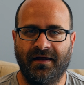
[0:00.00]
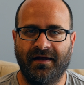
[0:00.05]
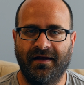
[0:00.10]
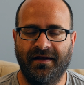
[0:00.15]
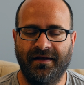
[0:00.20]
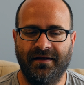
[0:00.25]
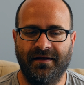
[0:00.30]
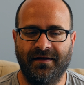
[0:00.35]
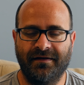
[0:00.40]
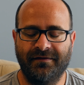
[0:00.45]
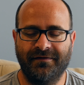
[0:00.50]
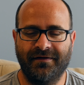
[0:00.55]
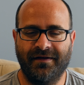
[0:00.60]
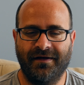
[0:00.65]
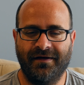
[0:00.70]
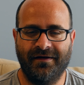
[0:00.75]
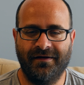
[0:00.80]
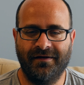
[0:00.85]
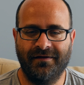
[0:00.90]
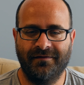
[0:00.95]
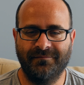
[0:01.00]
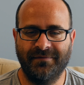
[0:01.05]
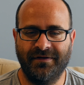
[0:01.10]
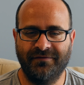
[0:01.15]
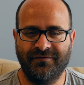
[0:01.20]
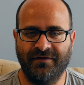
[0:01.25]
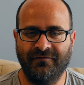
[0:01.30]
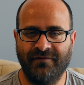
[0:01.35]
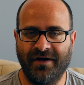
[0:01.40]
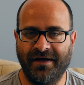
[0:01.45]
And
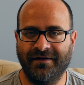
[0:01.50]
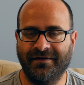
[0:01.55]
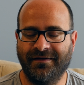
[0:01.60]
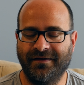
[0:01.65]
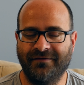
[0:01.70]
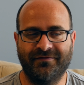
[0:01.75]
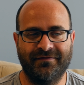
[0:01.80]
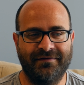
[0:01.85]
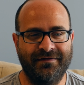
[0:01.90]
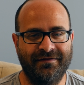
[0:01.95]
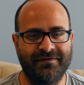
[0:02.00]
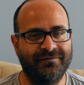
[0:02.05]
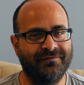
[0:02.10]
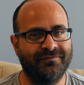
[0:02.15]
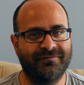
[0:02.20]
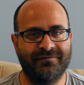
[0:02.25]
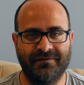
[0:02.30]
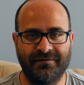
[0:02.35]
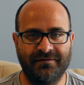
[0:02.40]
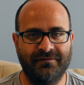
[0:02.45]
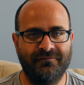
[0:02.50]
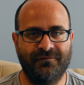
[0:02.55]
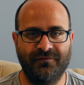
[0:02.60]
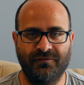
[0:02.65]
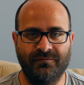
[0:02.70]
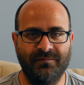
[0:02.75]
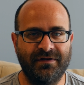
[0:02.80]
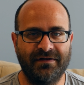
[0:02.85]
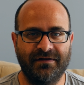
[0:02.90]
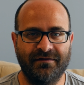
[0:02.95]
as ironic as it is, in a few
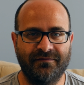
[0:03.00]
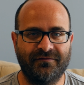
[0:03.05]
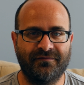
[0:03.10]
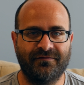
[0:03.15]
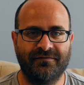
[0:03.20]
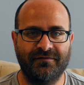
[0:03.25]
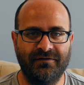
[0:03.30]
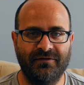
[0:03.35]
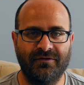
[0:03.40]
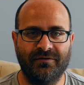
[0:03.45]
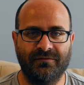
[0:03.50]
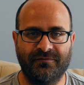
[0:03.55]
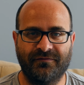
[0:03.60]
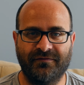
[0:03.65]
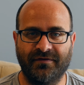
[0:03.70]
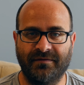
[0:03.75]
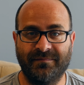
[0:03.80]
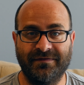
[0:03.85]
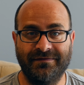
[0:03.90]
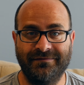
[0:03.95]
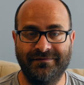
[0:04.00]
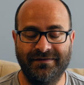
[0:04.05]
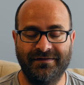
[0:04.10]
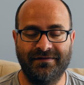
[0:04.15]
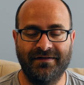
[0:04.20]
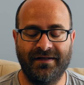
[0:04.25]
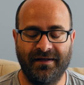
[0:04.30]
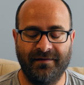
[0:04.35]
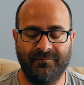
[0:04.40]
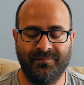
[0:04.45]
minutes, something
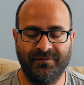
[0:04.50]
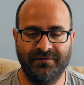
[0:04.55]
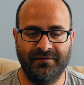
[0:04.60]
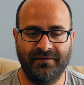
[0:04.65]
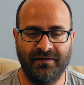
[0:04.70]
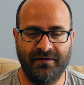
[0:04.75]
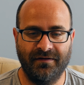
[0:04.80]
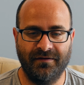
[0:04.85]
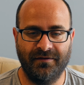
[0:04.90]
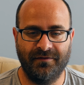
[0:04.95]
did happen.